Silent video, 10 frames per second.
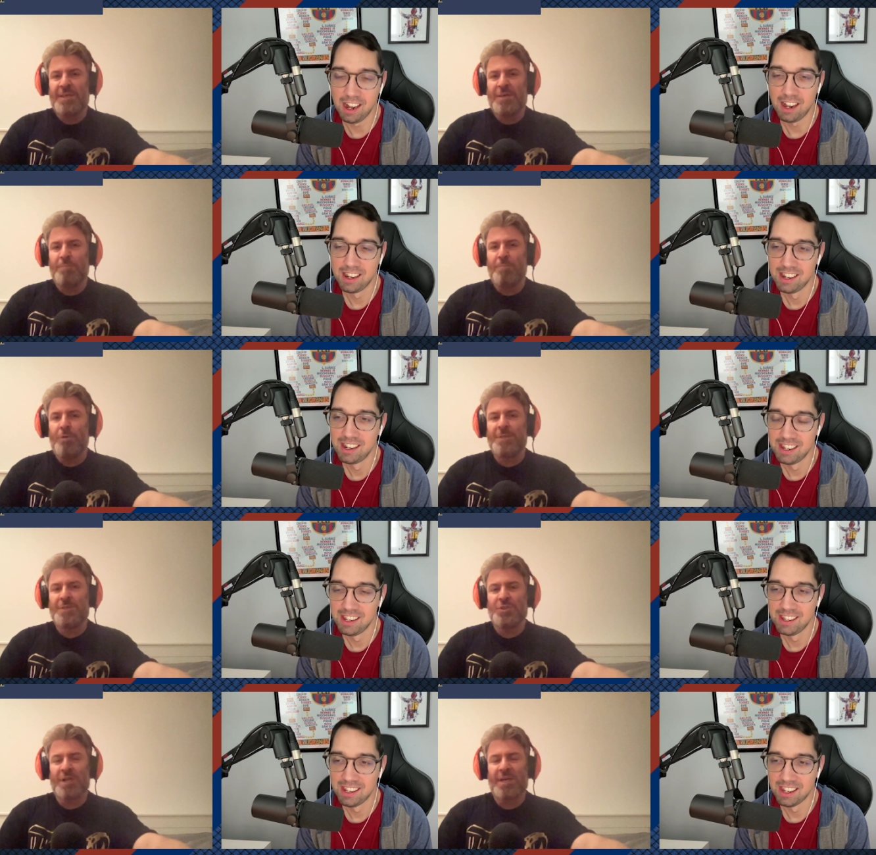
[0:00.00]
Speaker 1: get a
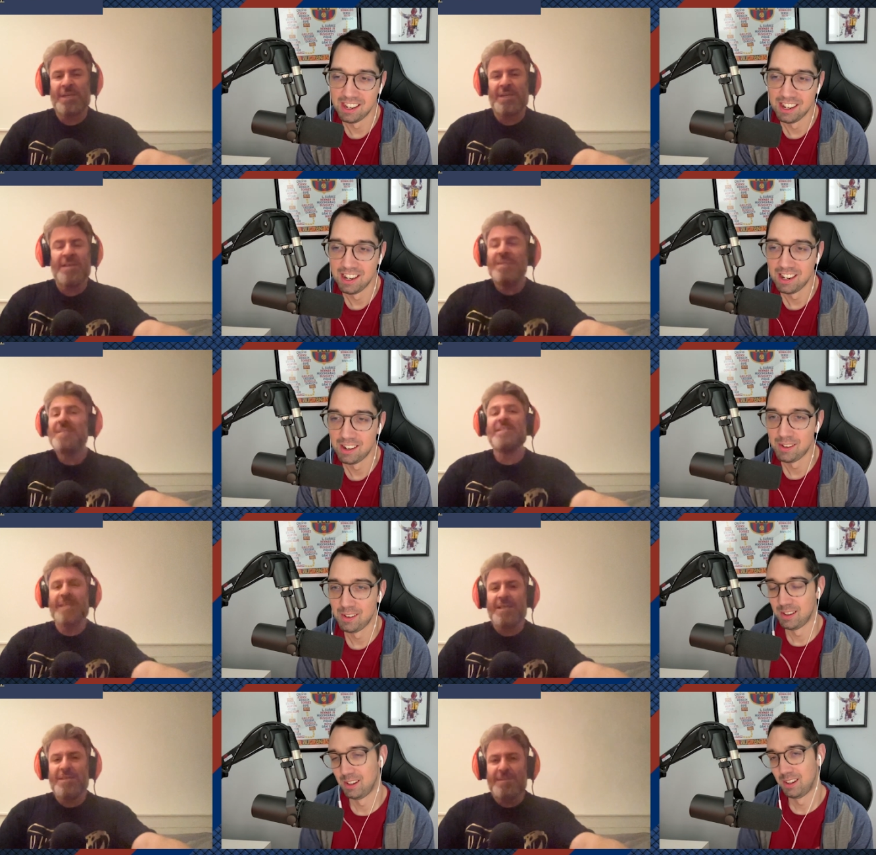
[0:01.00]
moment's shine
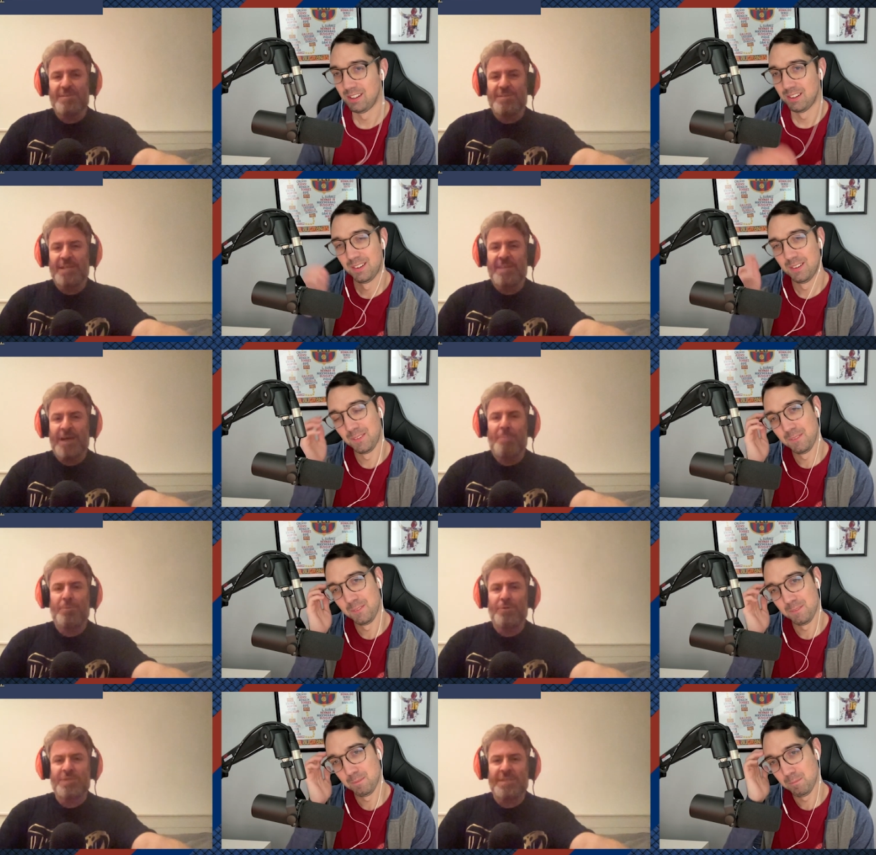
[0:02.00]
send send that
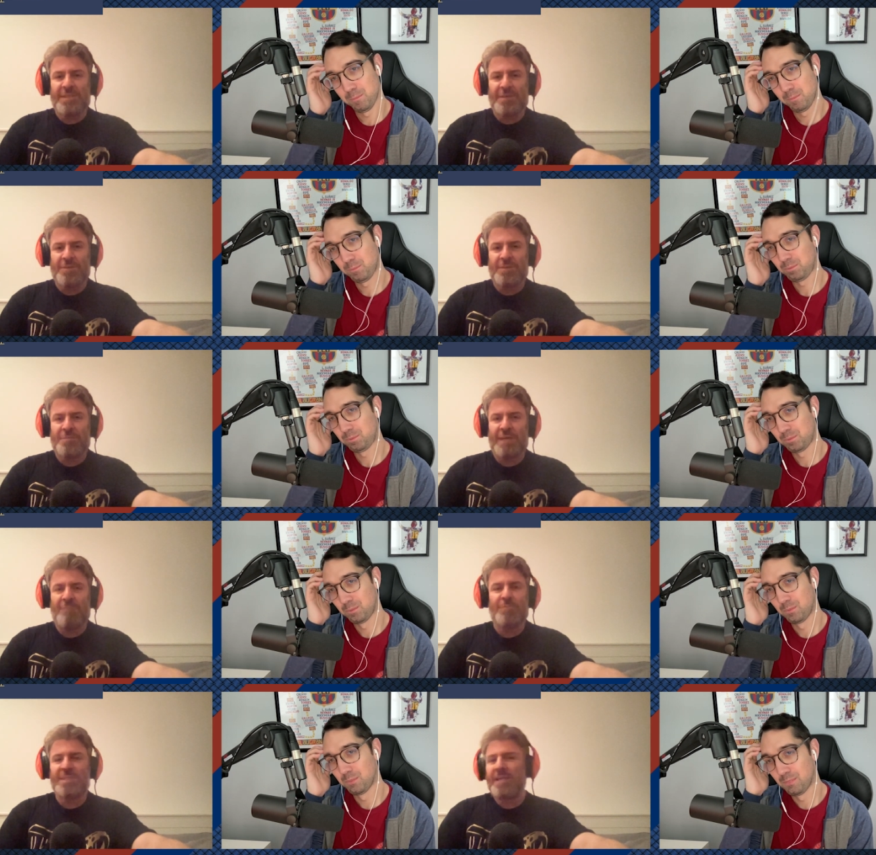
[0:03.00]
person down there have
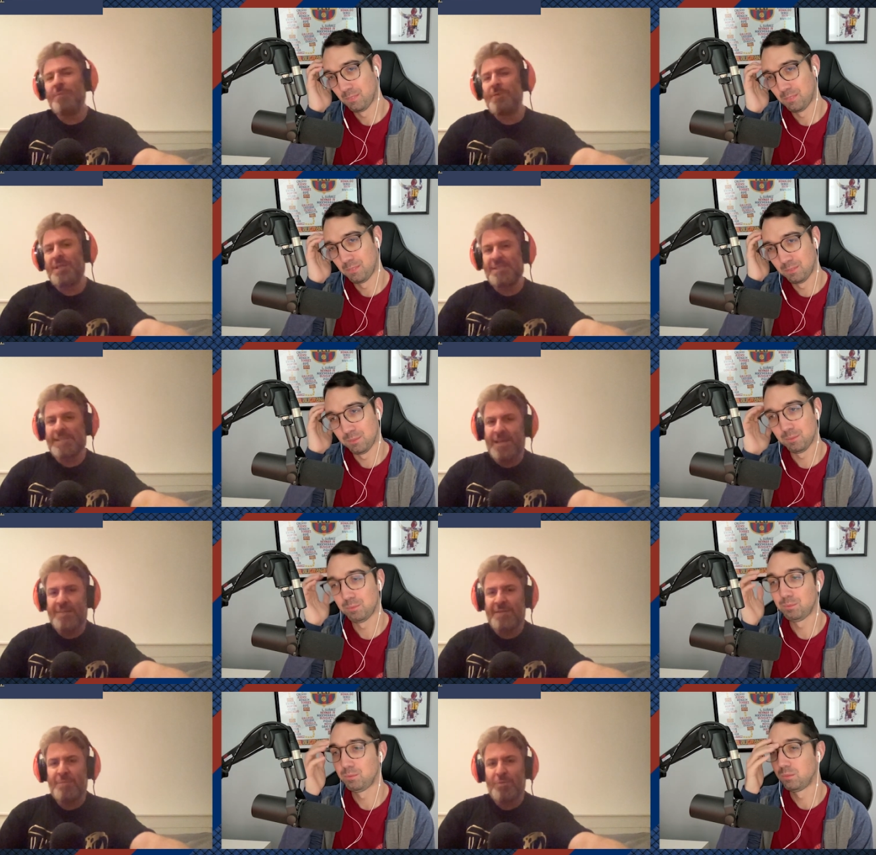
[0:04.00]
them stand by the
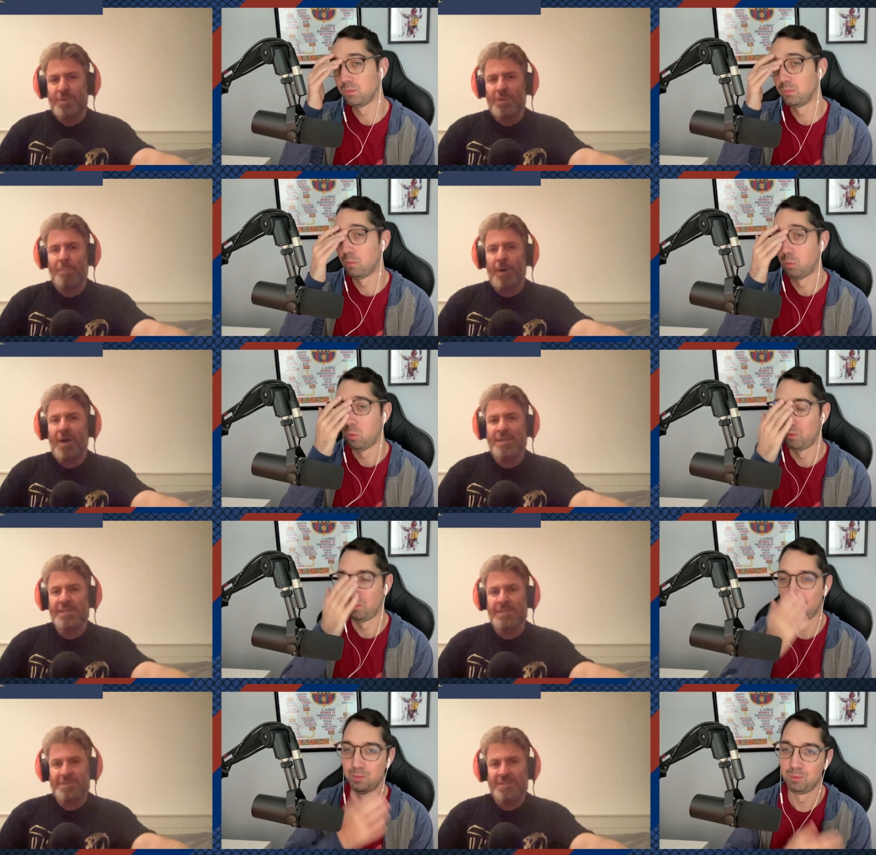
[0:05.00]
sad table with the box
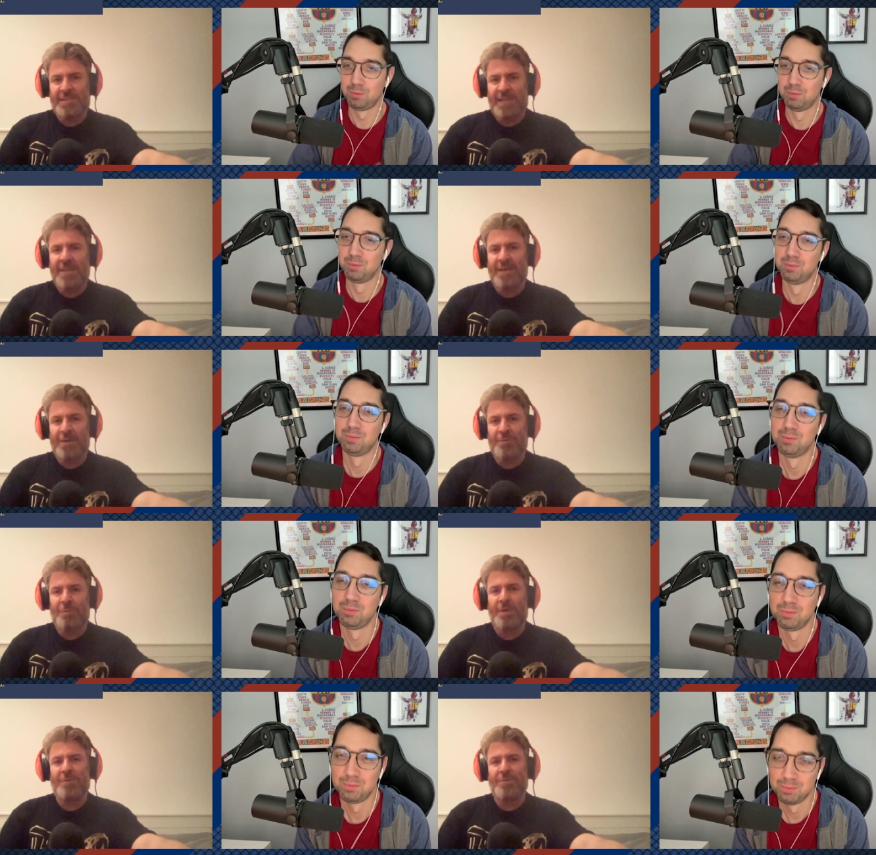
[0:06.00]
and at least hand out the
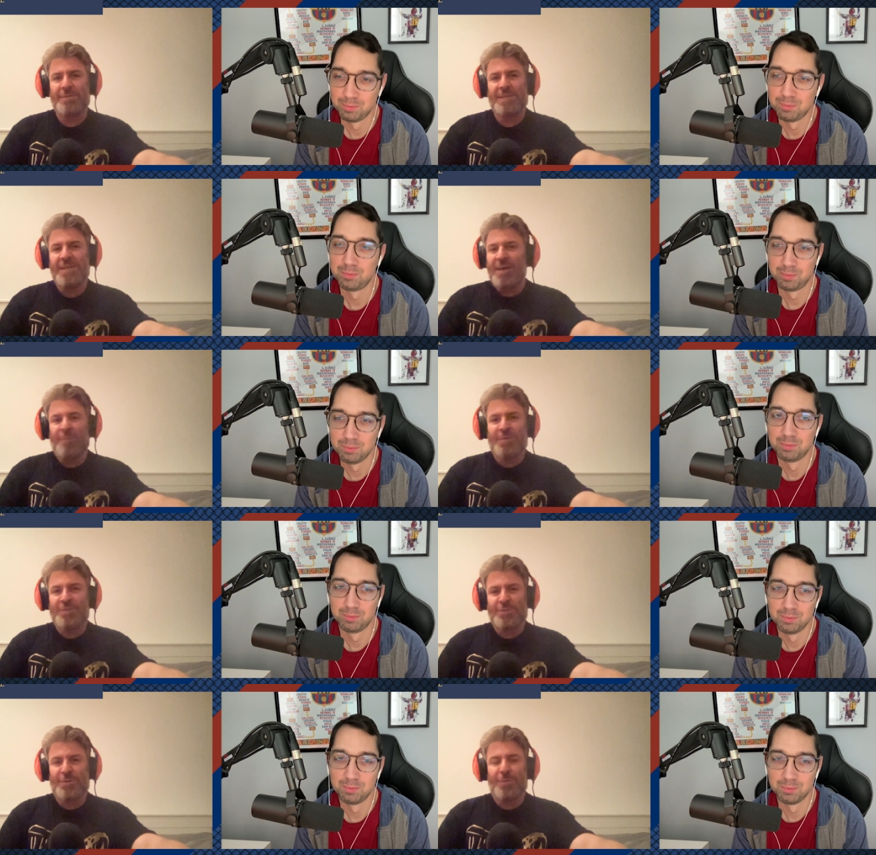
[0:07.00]
medals I mean,
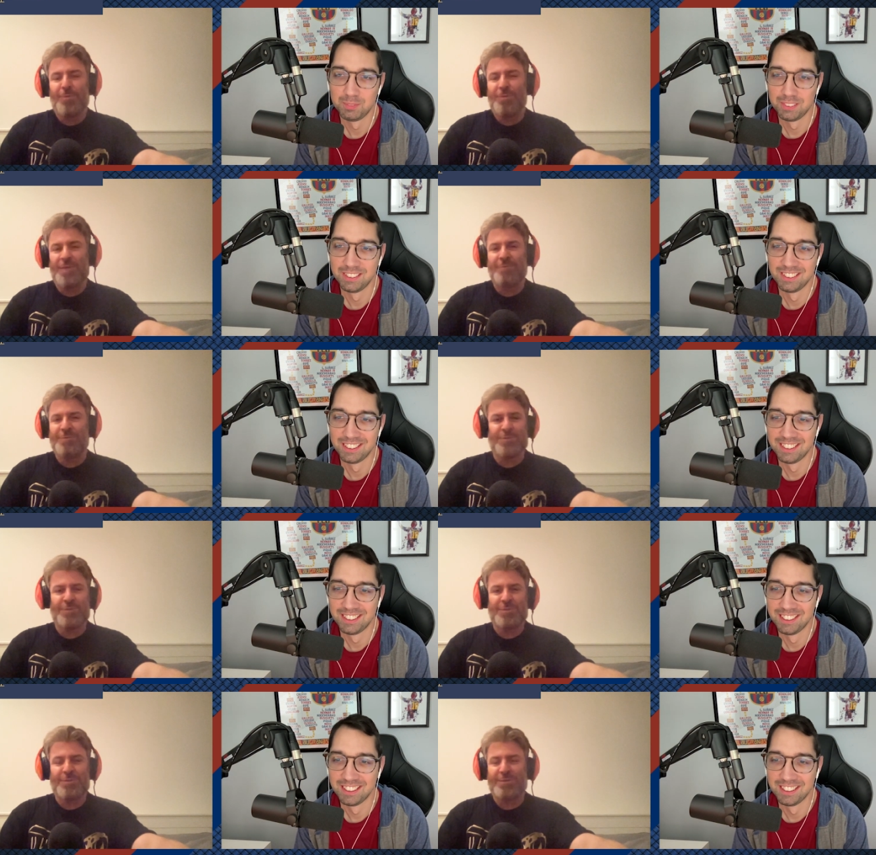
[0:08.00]
just the whole thing was
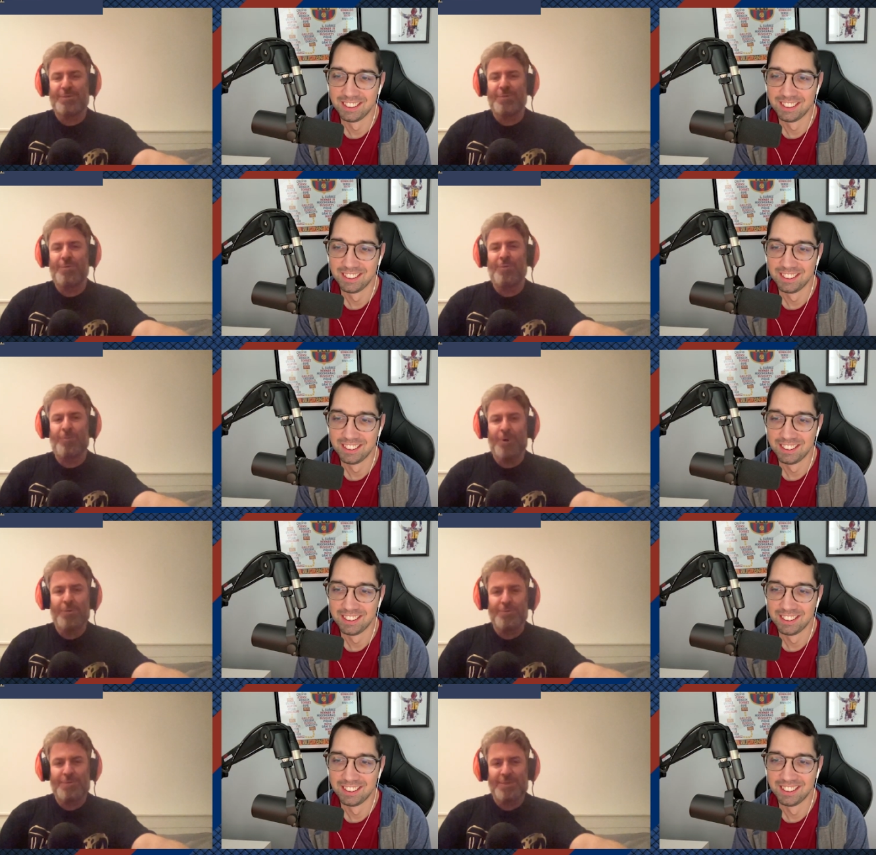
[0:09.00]
just so
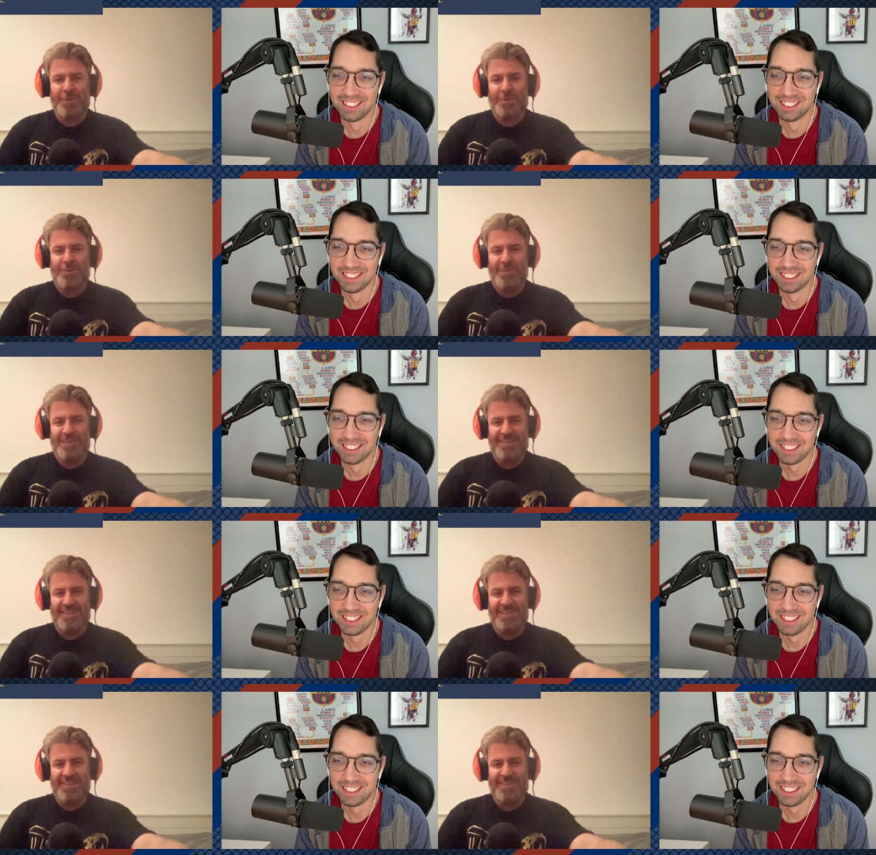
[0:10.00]
gross, you know?